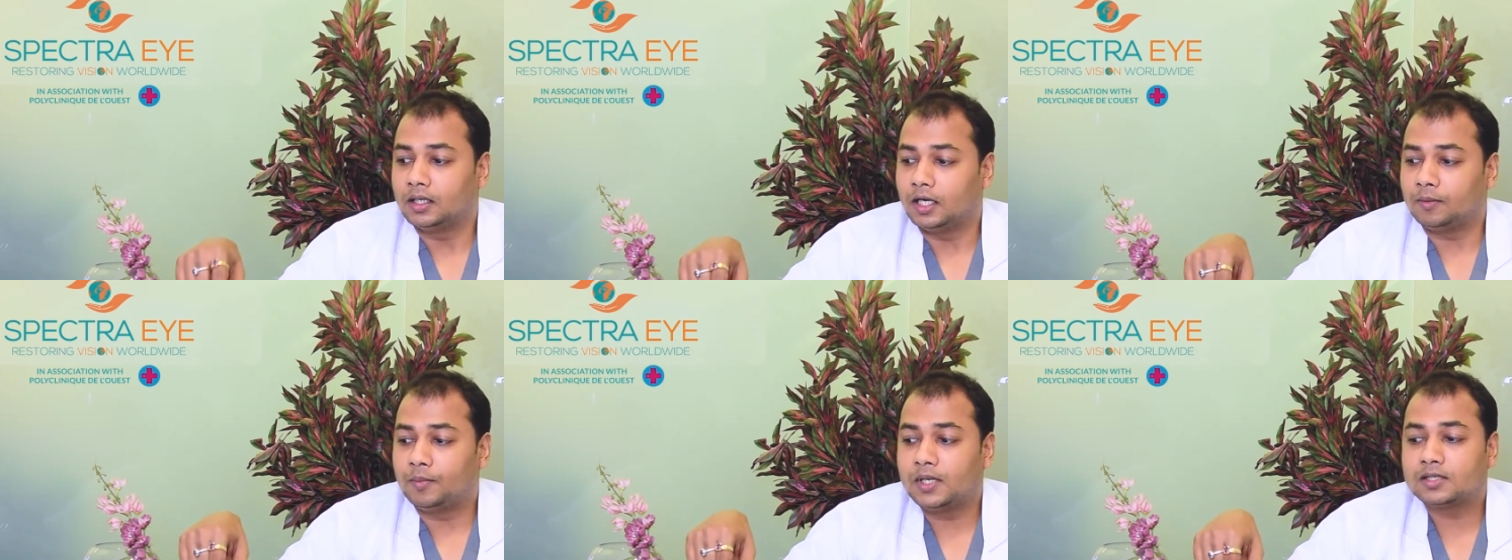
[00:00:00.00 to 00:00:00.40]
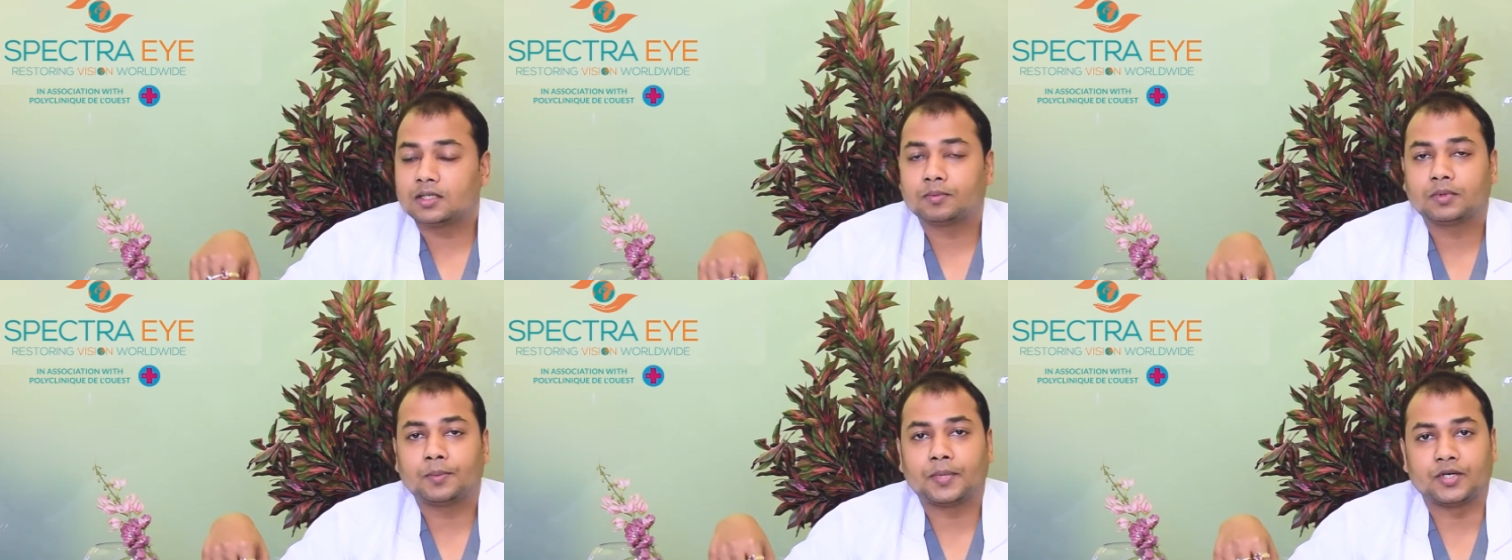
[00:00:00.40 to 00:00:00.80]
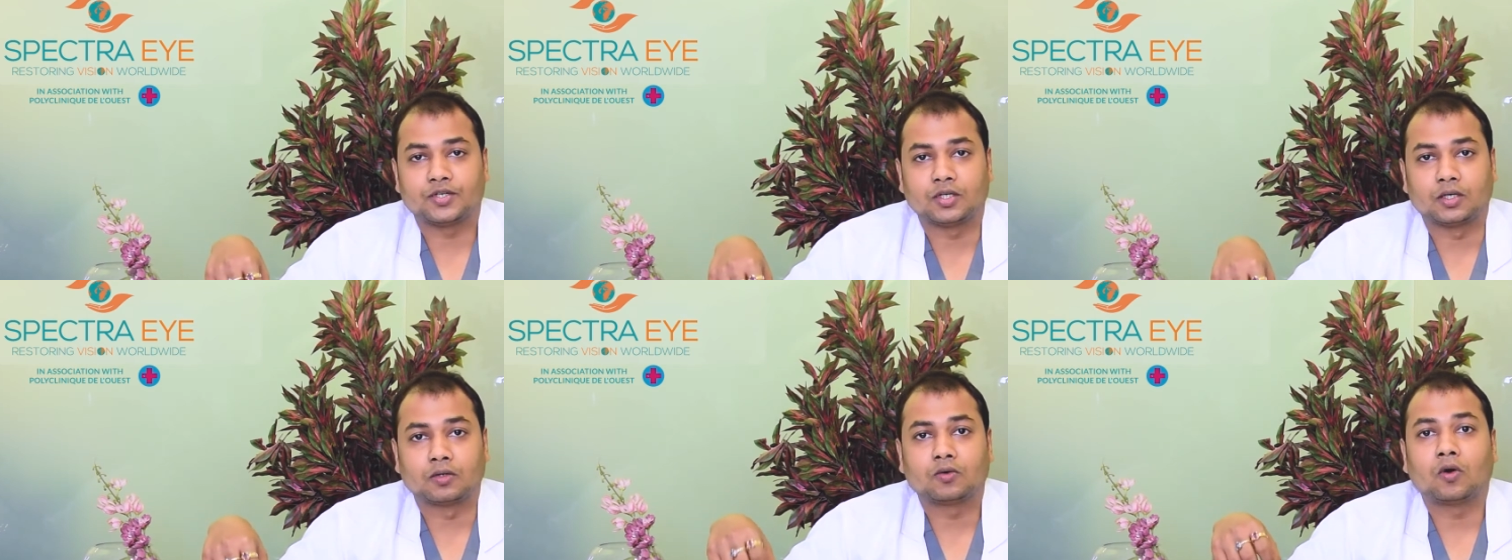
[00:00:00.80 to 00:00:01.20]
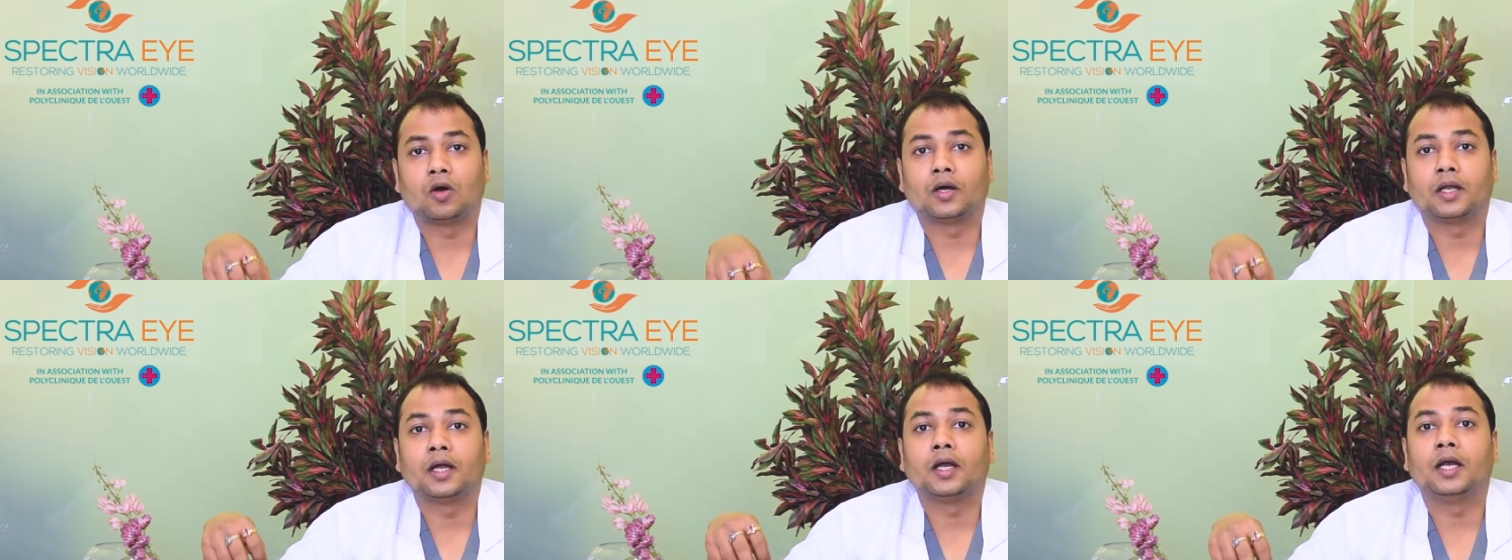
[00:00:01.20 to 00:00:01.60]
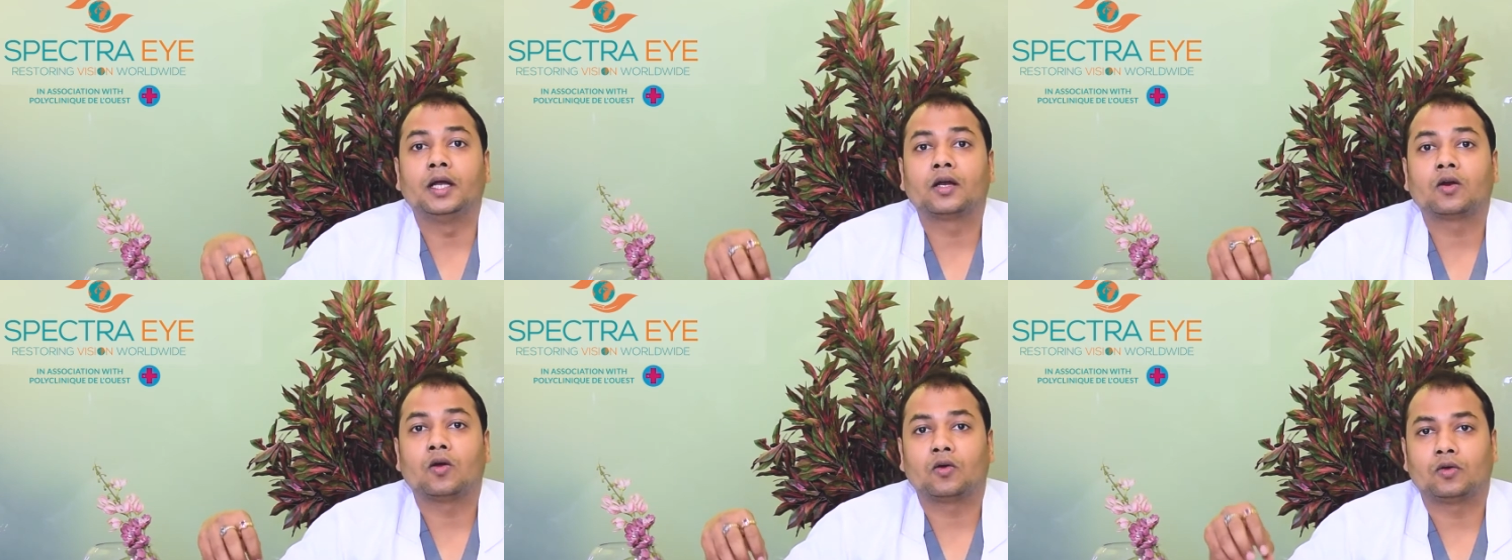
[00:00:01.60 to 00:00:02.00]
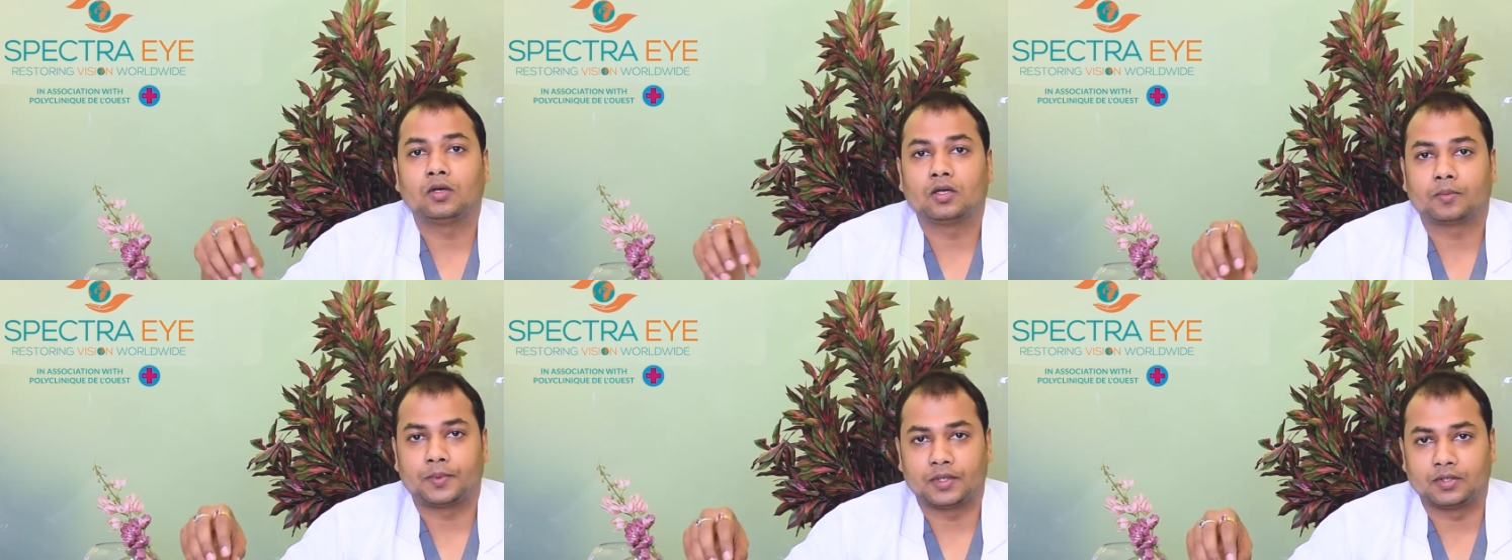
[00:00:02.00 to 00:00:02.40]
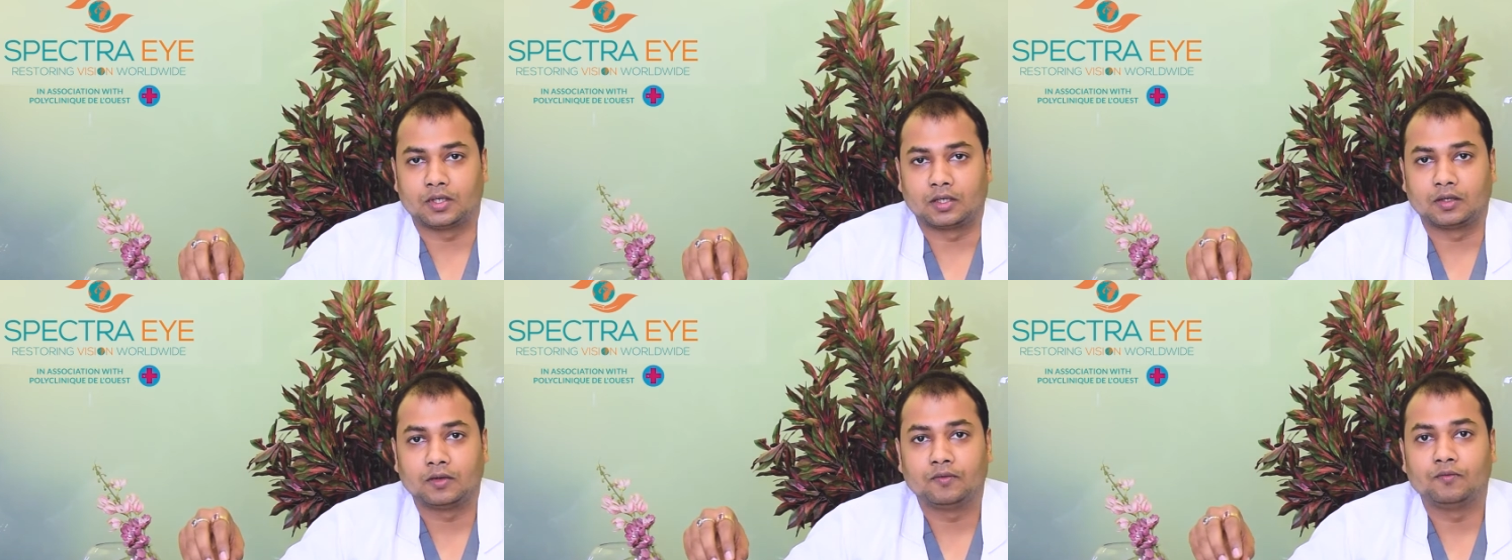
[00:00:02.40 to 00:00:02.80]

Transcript: it builds up a pressure called intraocular pressure,